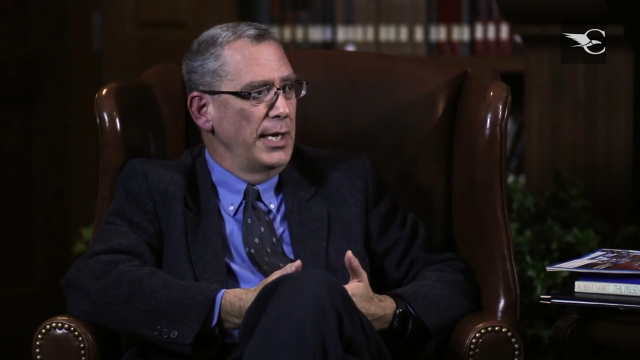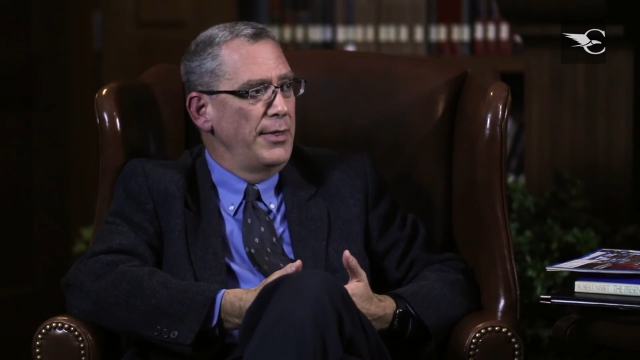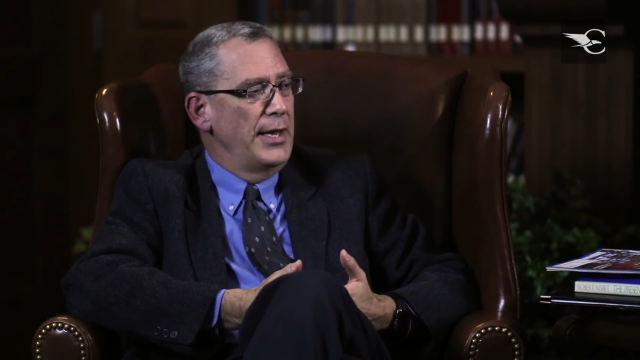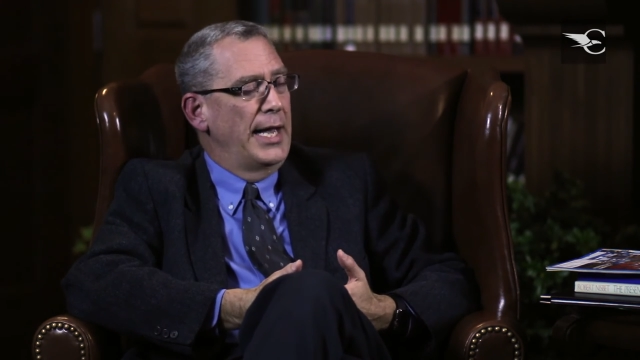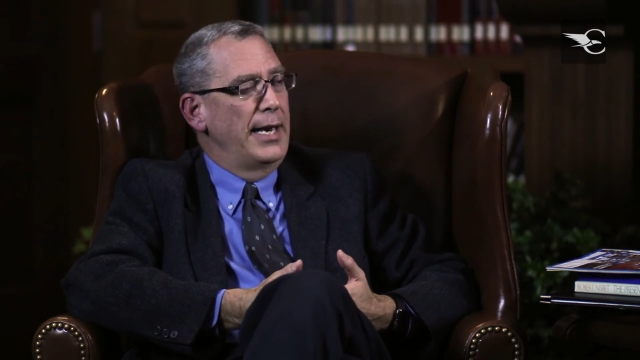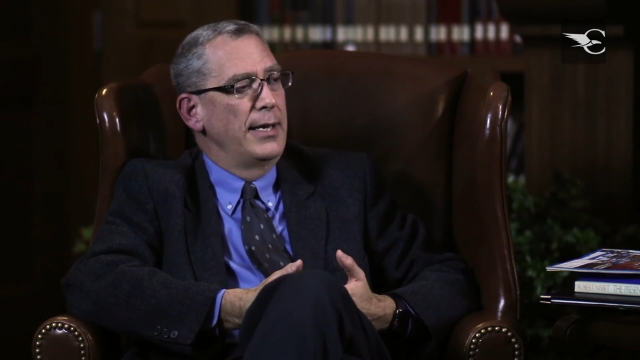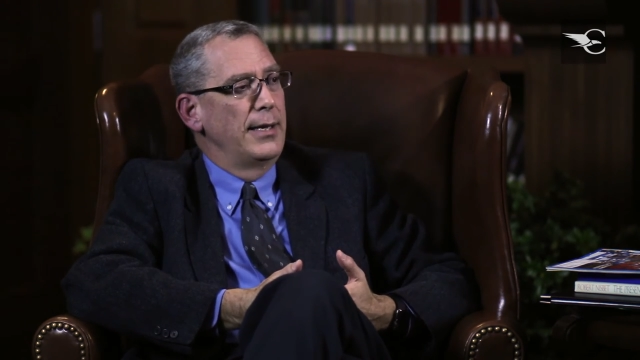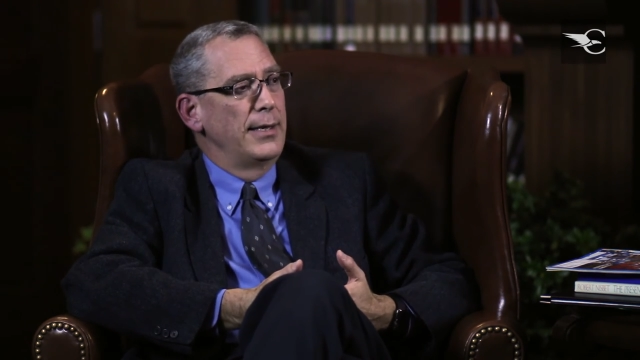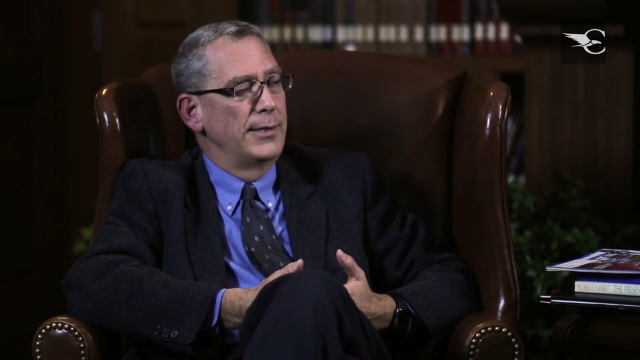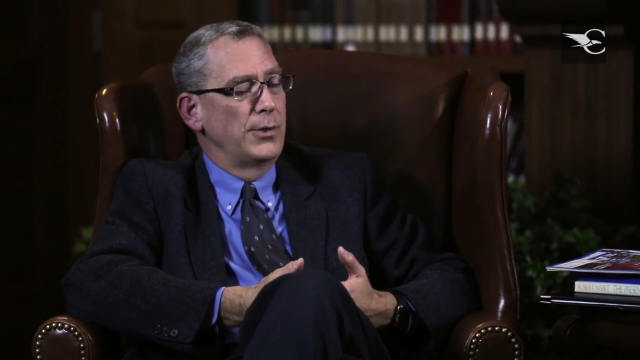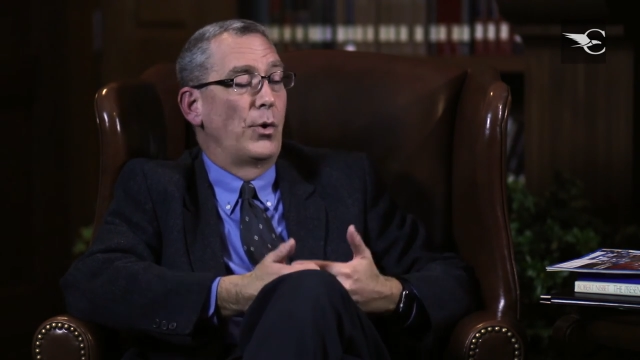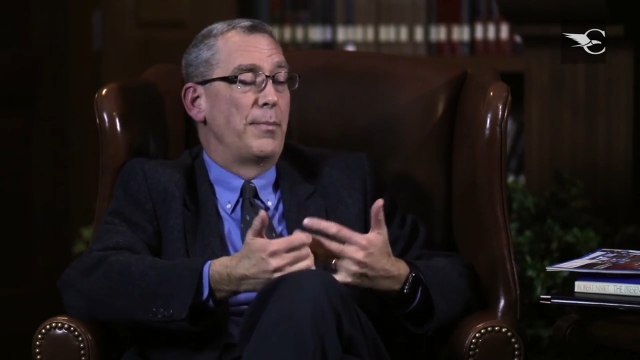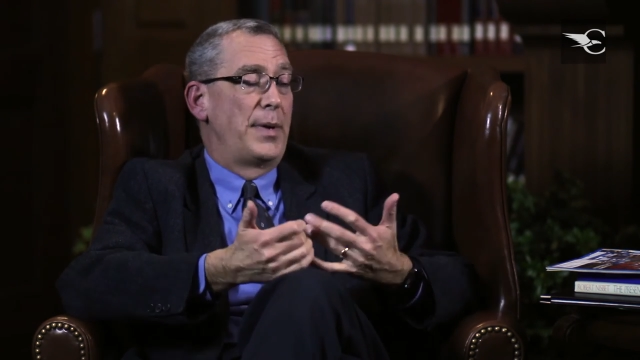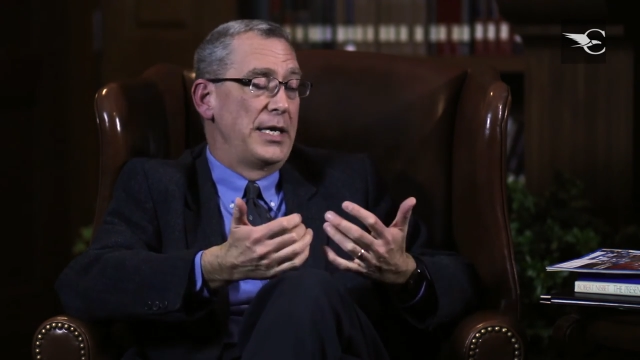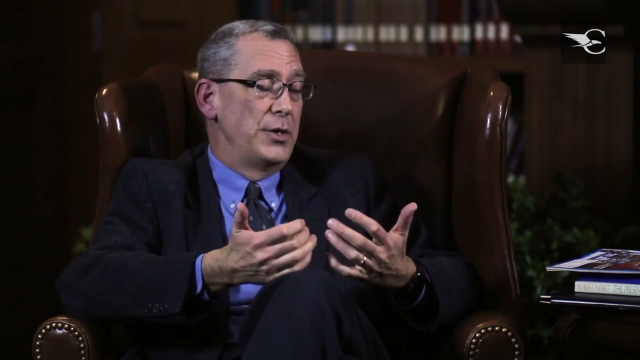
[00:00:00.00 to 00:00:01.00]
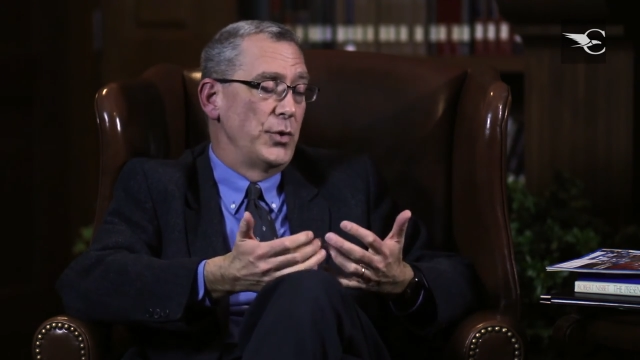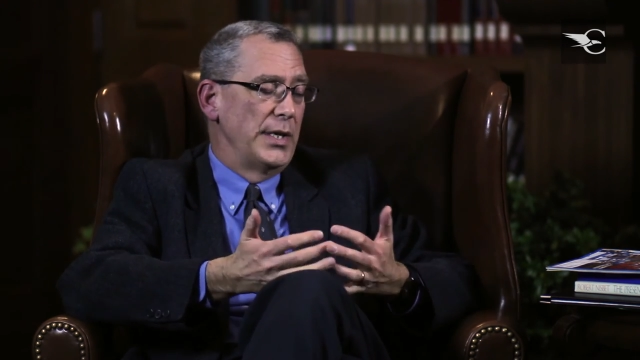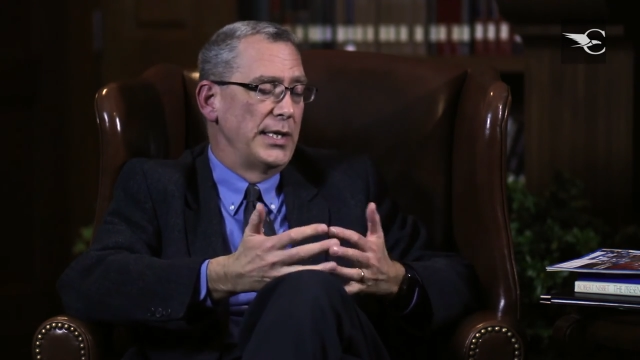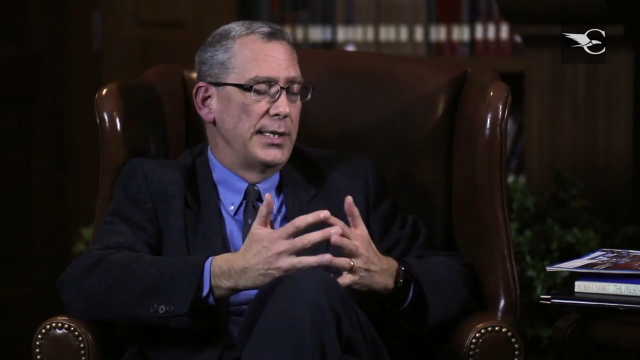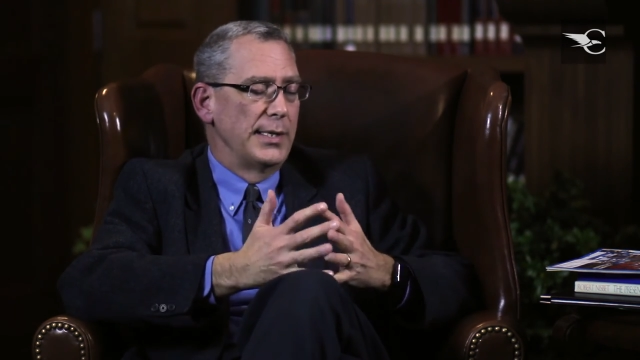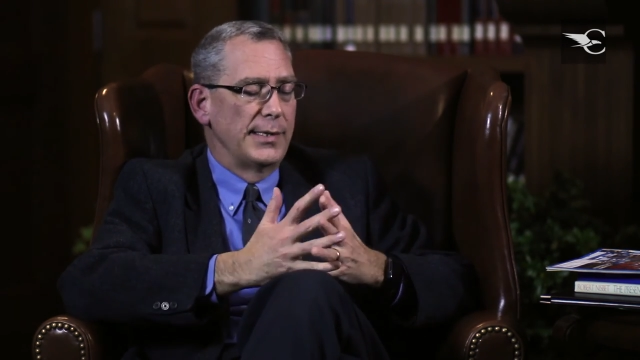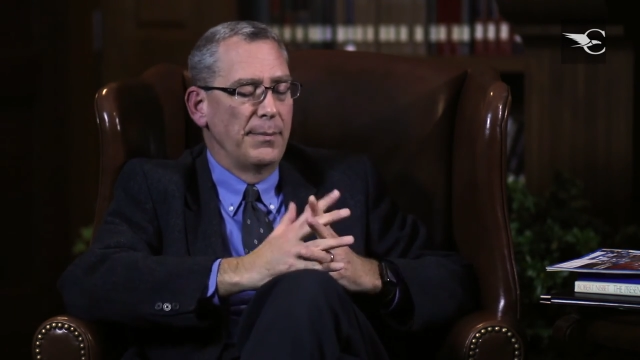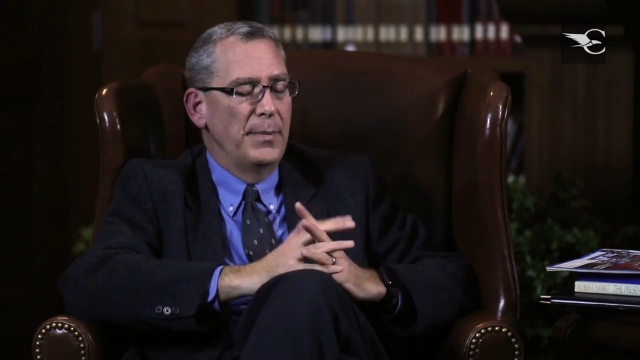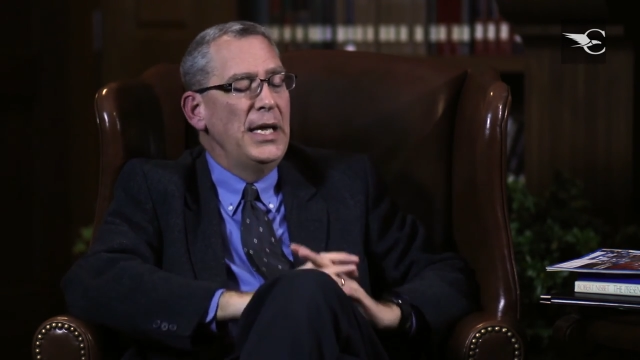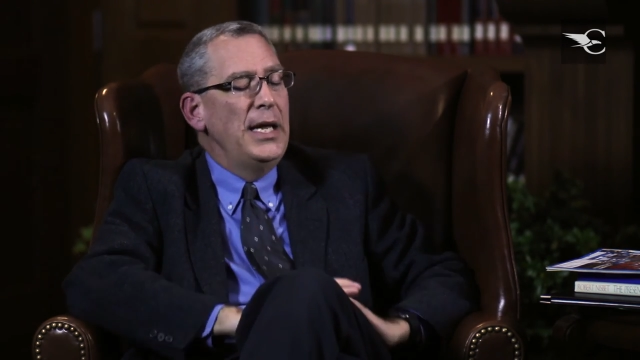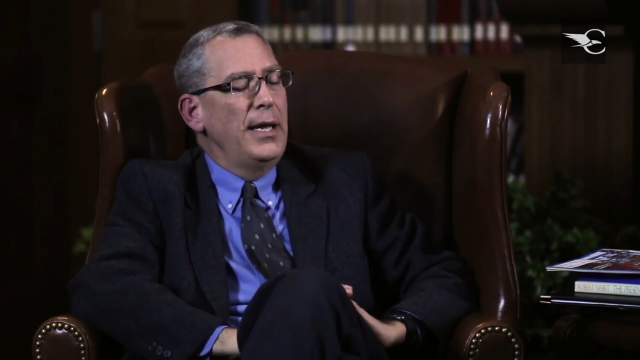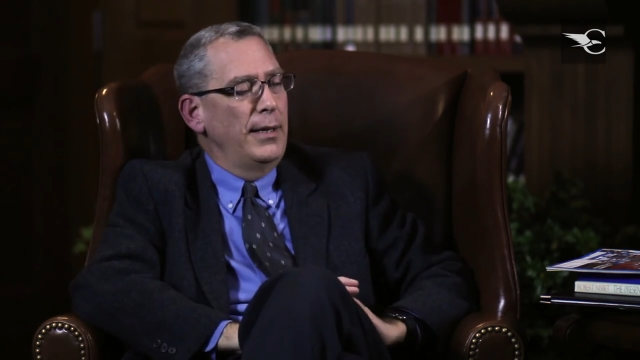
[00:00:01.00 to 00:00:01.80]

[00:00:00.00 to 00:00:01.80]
and that is, or patriotism,